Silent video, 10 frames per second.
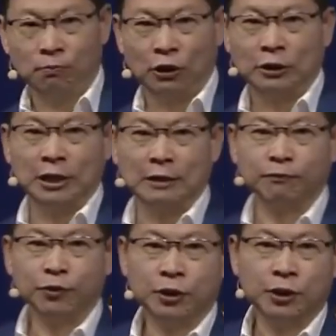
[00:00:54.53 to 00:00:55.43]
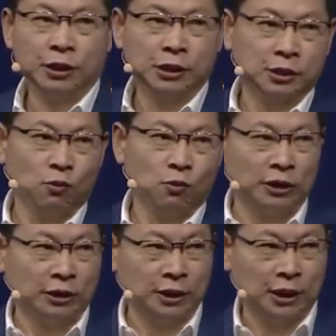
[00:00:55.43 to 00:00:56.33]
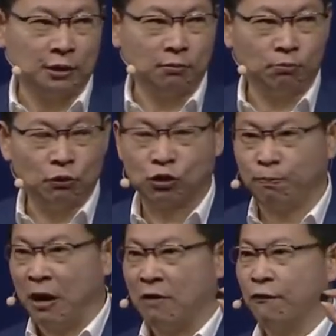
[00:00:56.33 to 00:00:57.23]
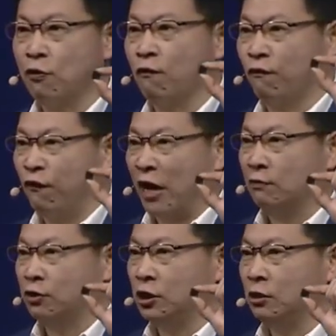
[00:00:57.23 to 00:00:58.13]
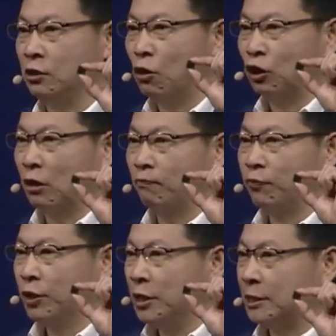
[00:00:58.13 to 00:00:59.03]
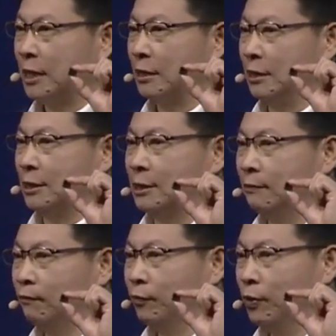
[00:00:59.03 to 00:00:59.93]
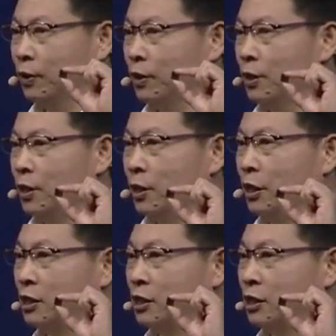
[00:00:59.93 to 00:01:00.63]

importantly, it's the world's most powerful five G modem inside this. It